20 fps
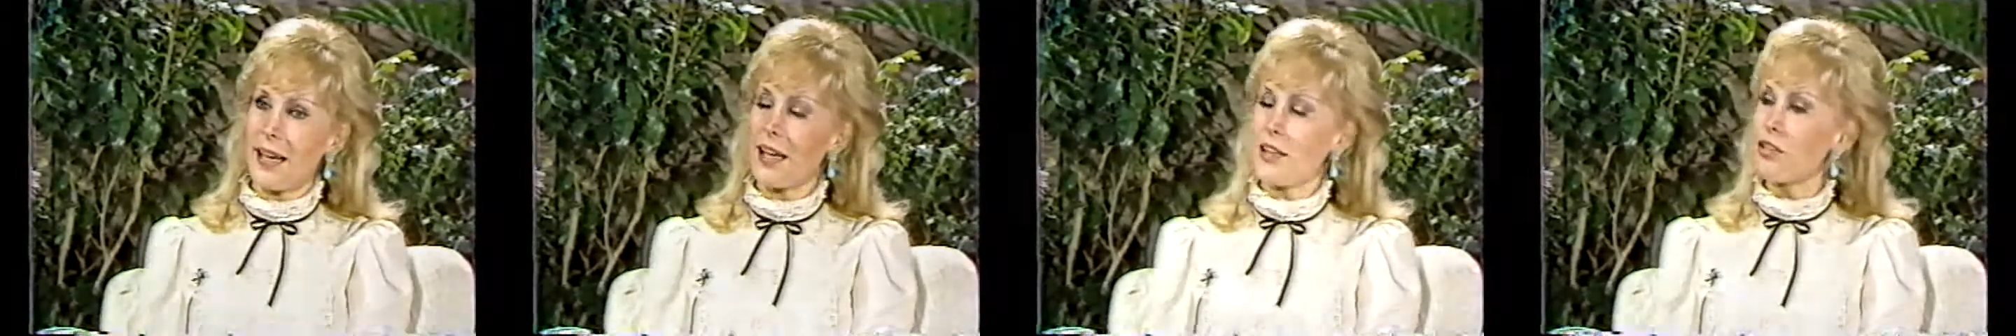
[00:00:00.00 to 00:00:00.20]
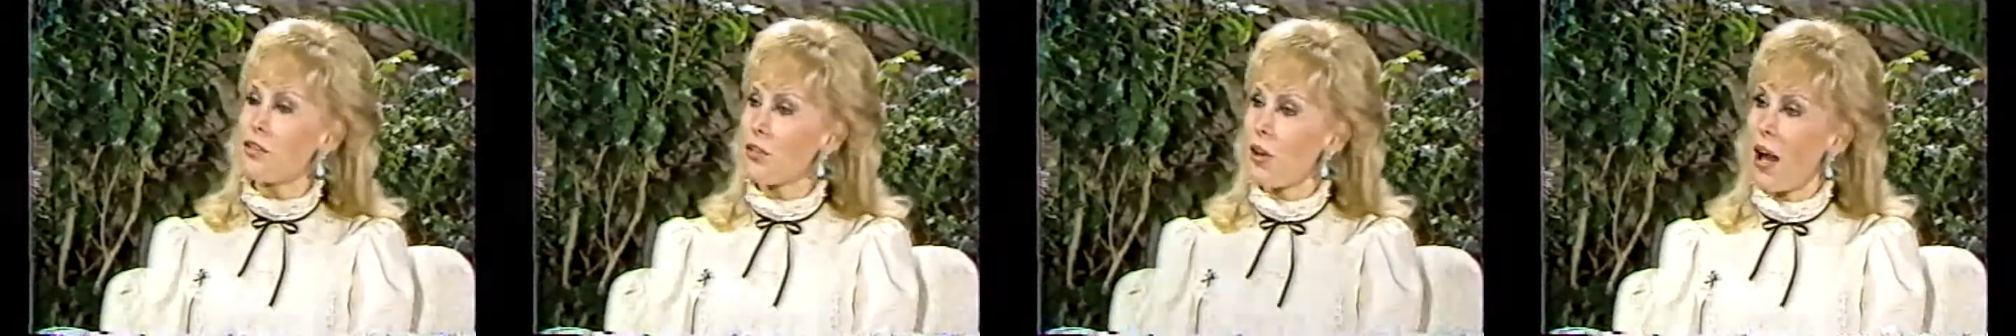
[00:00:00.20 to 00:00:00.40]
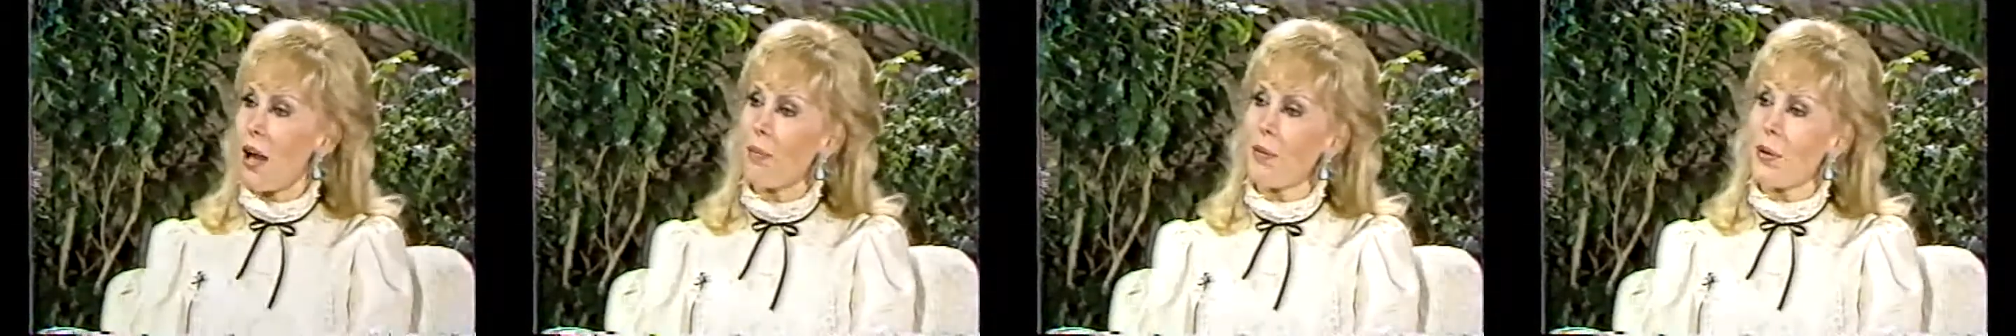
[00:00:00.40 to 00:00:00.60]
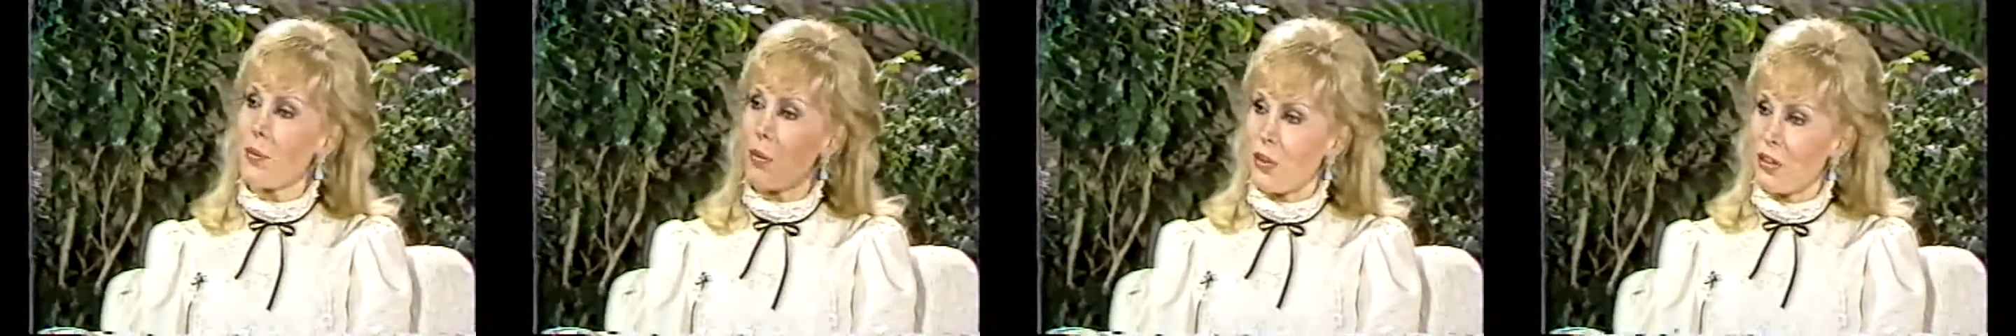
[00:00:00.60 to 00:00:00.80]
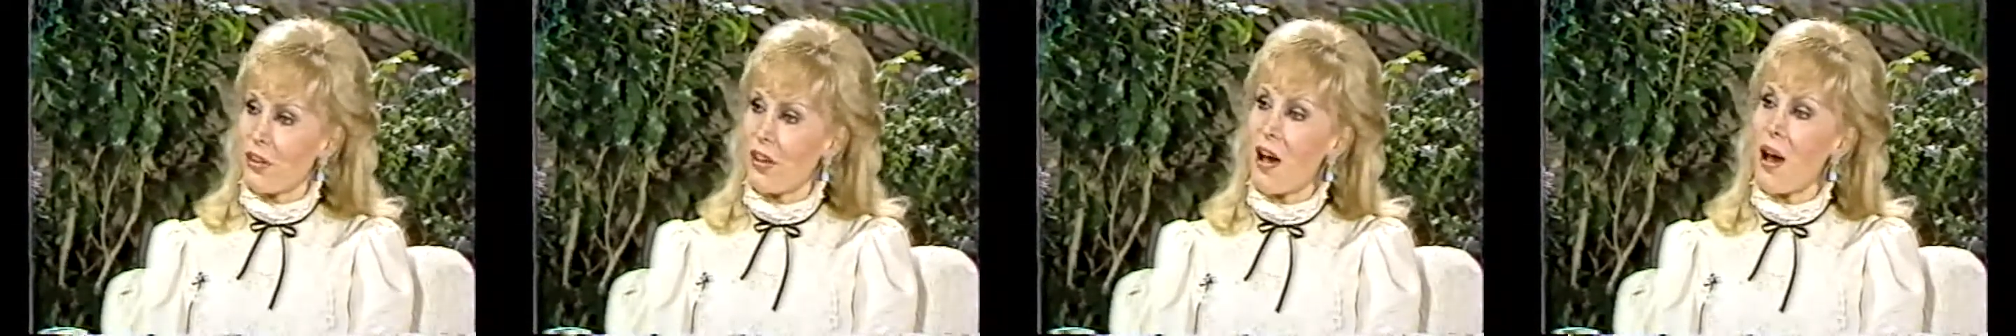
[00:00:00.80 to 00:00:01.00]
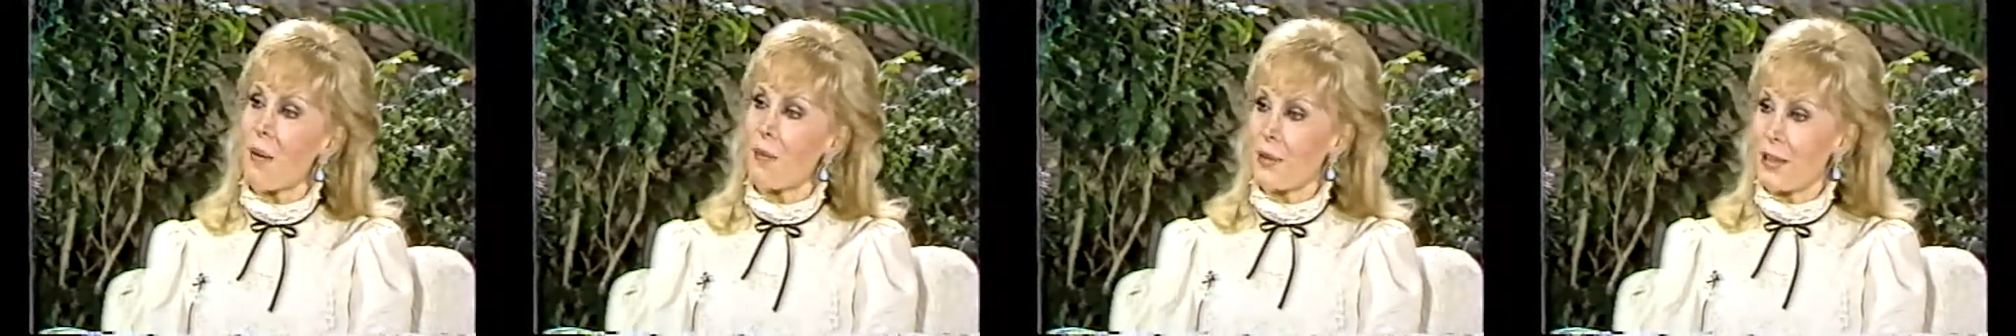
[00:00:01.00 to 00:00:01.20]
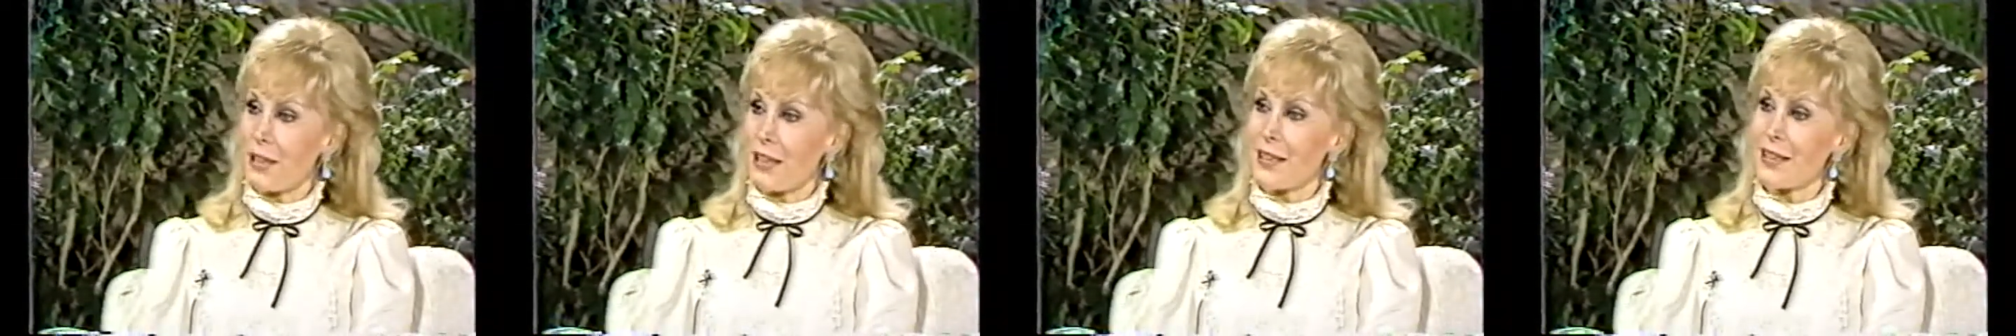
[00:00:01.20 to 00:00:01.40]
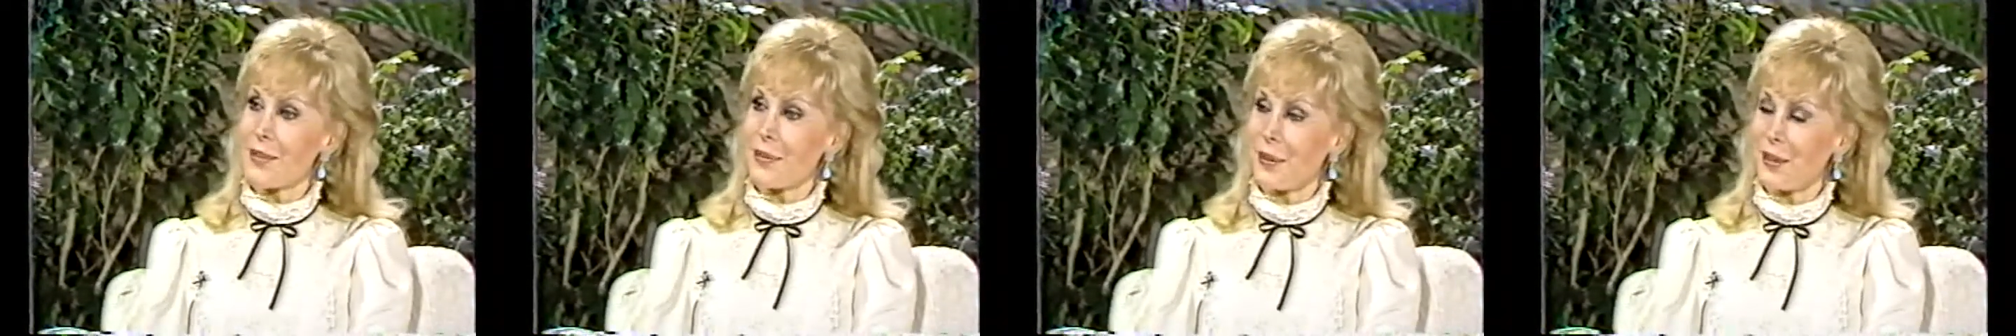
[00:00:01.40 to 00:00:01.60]
a drama with
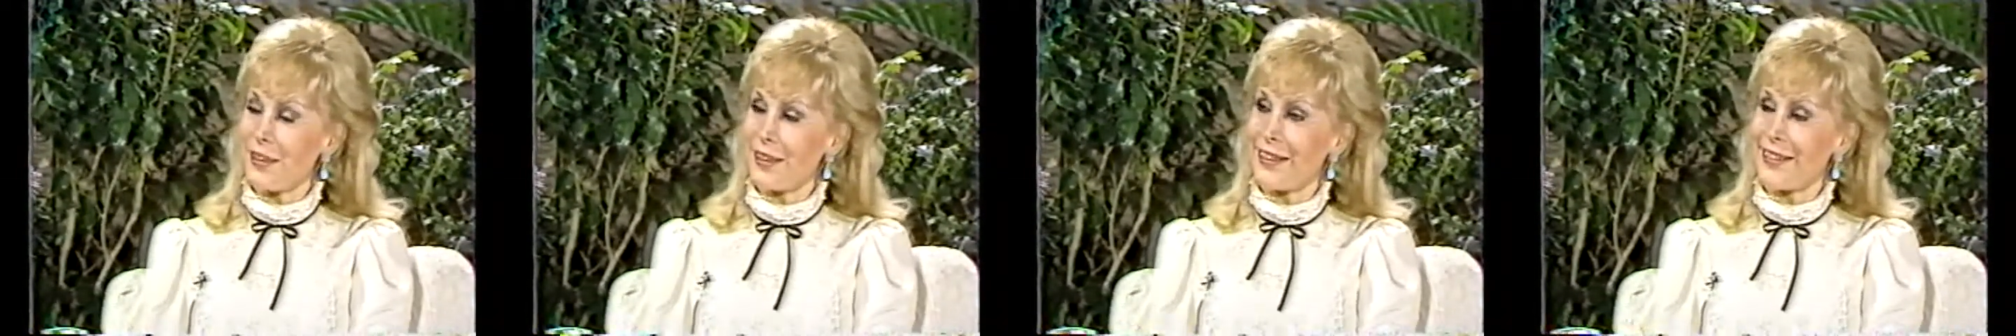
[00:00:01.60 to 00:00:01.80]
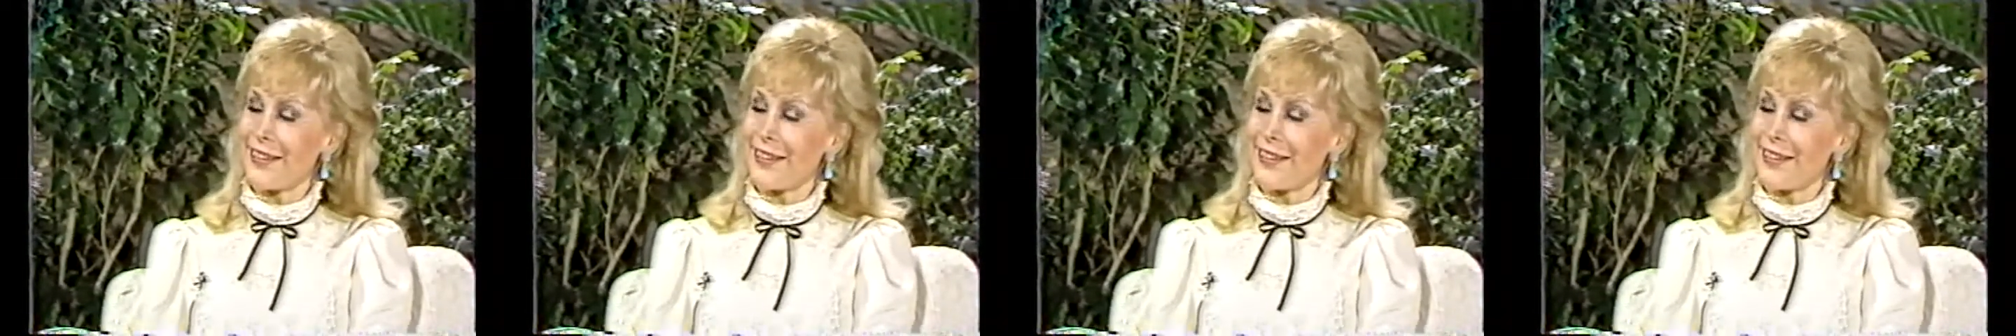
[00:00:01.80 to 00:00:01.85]
comedy is what it